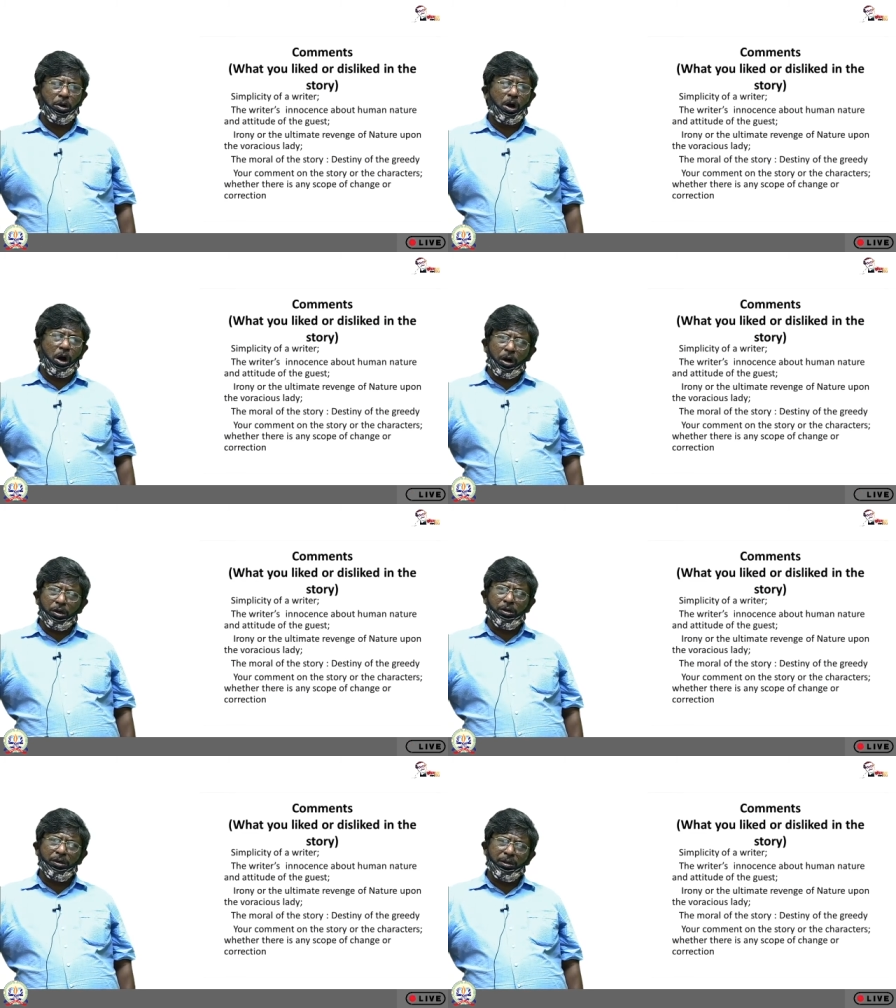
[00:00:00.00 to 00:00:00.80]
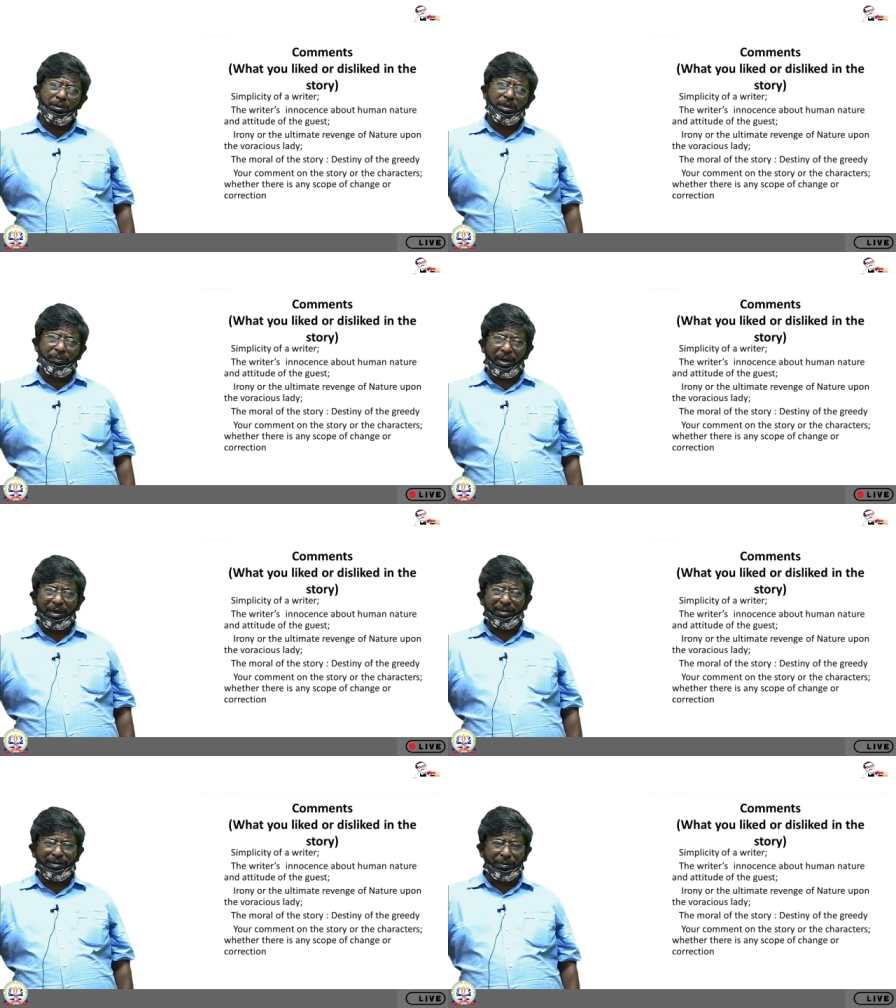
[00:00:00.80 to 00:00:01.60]
all the
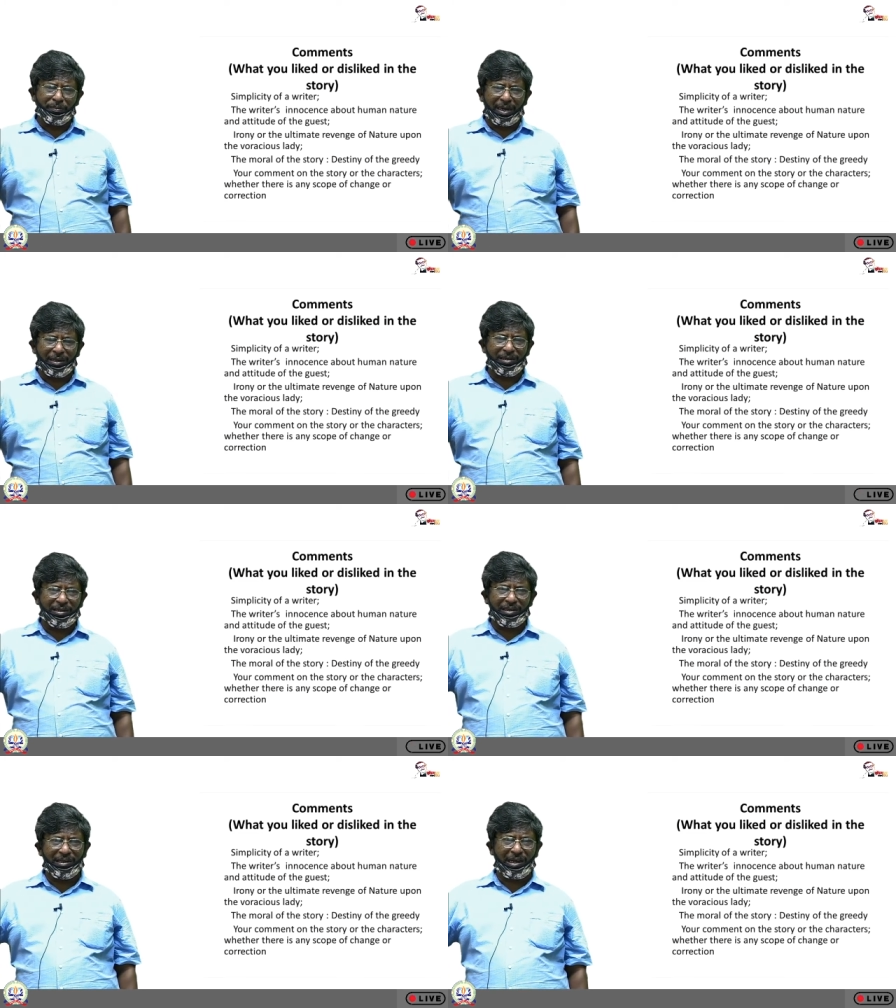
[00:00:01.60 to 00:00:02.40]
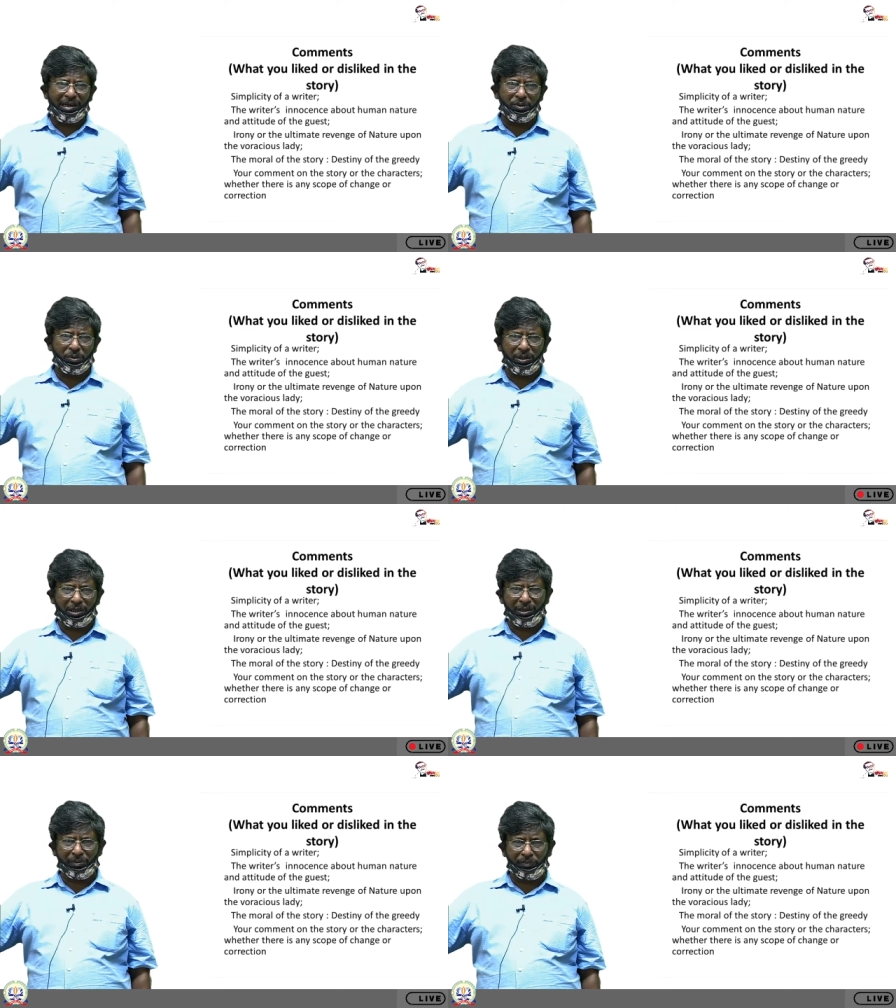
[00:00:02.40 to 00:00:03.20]
money he had with
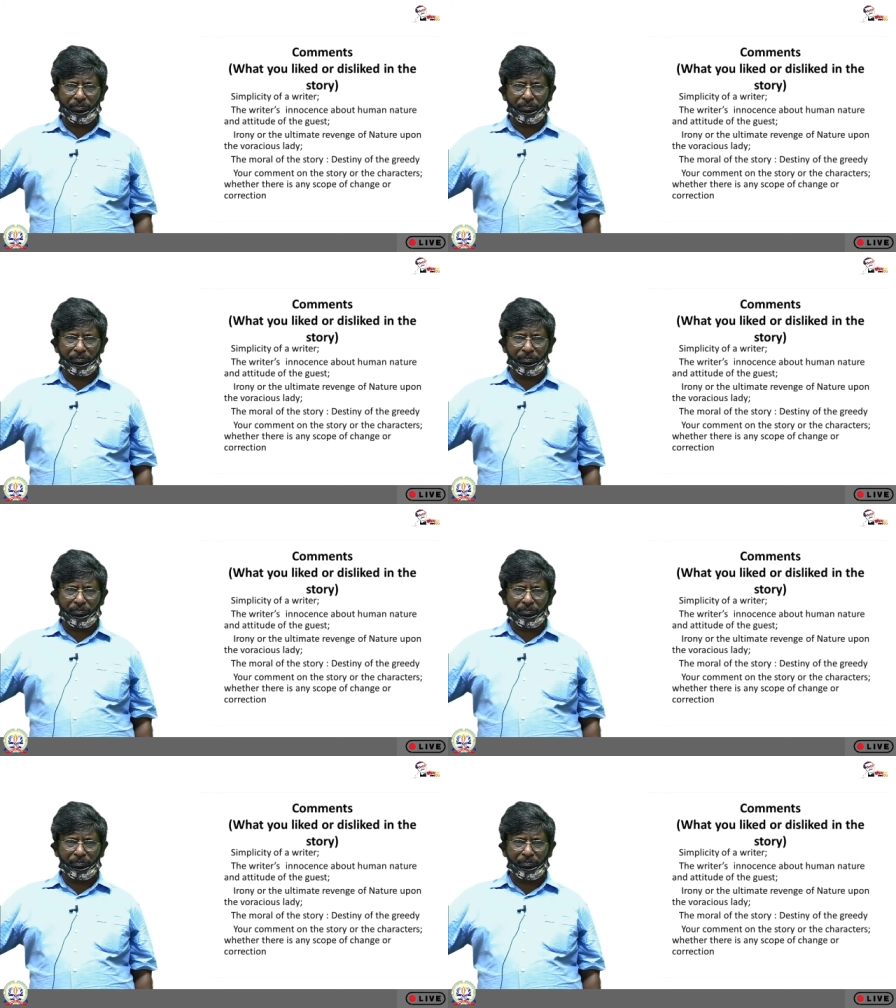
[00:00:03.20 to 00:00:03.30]
him.